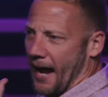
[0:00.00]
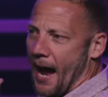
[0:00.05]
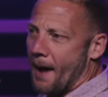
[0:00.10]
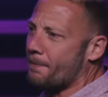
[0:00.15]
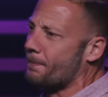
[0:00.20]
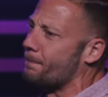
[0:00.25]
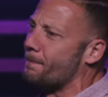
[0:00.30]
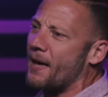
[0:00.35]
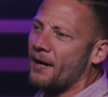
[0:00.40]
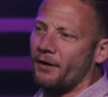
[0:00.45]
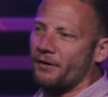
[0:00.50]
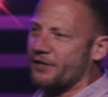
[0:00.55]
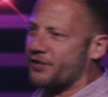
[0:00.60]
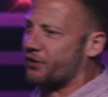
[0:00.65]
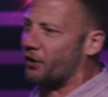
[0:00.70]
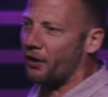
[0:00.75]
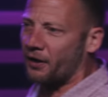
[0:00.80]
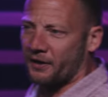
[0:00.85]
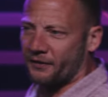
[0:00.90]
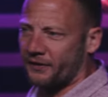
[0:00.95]
I'm better at
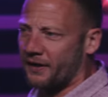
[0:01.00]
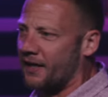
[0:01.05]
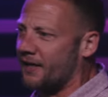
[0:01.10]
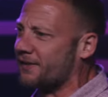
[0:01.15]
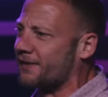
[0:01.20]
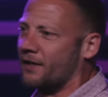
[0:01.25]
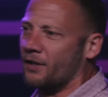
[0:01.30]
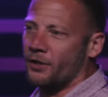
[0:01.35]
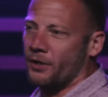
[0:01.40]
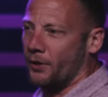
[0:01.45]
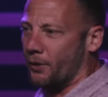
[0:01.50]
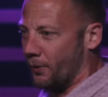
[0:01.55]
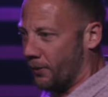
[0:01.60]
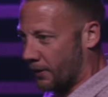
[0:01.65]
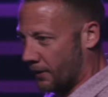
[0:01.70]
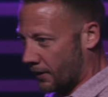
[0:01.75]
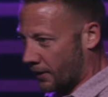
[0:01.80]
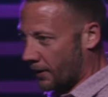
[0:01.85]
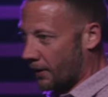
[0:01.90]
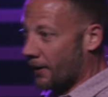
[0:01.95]
starting things than you,
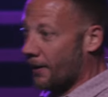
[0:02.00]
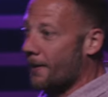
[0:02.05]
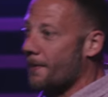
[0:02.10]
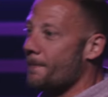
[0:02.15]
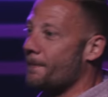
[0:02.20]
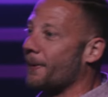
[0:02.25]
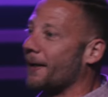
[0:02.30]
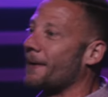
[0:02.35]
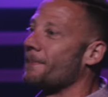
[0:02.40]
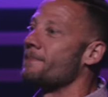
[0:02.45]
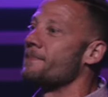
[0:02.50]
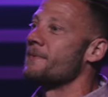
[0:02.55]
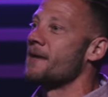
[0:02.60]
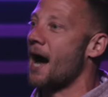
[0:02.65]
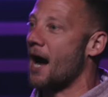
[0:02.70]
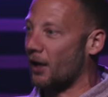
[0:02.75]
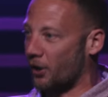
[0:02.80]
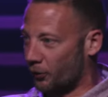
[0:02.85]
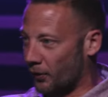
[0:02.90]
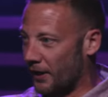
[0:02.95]
but I'm
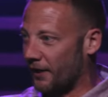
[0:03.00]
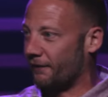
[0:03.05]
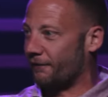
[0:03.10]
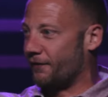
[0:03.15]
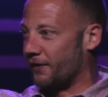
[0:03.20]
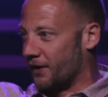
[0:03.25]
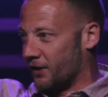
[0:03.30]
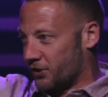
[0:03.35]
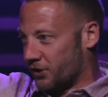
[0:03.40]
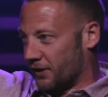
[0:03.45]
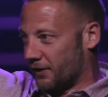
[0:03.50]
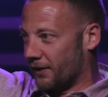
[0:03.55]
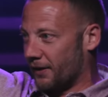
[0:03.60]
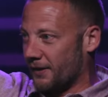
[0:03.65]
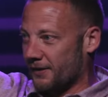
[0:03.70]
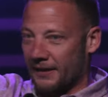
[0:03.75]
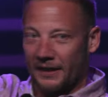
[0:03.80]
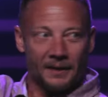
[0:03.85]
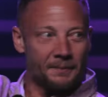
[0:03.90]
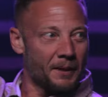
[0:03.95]
not great at finishing
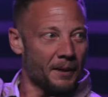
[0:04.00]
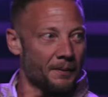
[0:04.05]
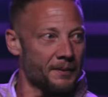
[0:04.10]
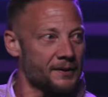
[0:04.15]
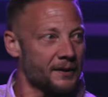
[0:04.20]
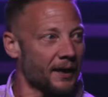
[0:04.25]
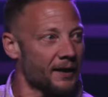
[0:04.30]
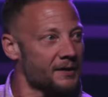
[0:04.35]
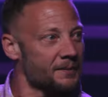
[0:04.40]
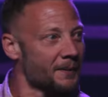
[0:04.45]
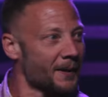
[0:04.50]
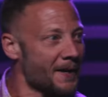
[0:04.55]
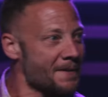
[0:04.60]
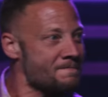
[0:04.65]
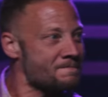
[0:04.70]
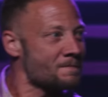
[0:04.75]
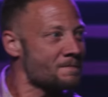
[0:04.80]
things. Anybody besides me?